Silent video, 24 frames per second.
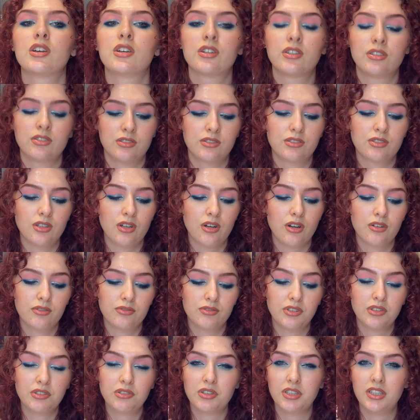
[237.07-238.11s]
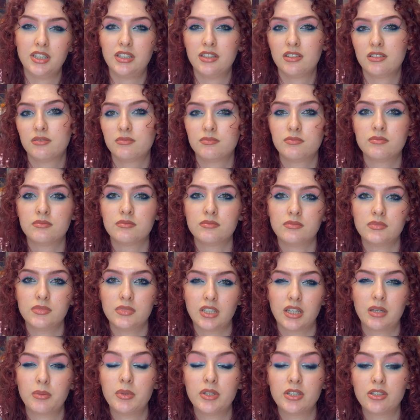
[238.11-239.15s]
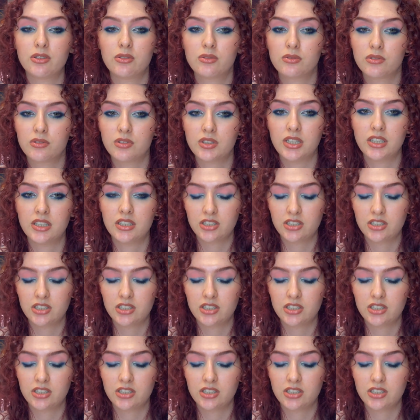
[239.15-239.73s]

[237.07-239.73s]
soft green, like mid-tone green